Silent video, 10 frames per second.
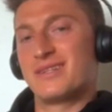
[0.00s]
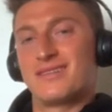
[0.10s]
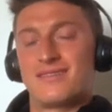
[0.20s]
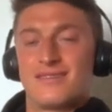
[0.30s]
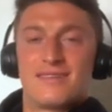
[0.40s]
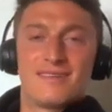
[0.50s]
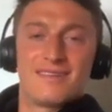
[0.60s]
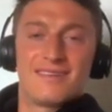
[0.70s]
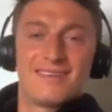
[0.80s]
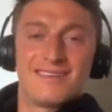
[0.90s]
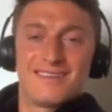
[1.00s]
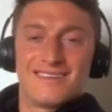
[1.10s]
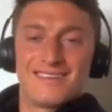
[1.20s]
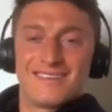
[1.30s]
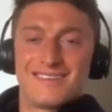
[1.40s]

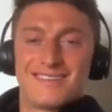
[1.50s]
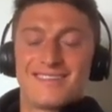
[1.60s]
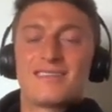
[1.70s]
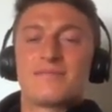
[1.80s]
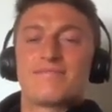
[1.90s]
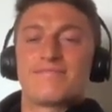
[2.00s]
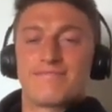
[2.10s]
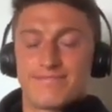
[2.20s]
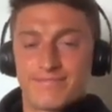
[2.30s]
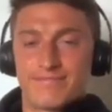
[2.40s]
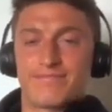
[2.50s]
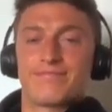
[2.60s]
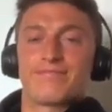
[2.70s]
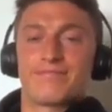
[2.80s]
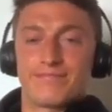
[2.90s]

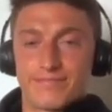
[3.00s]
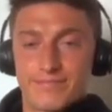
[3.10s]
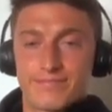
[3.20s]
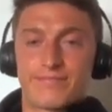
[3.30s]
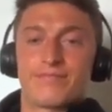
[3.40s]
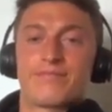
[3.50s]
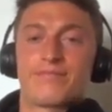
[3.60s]
The person shown says nothing.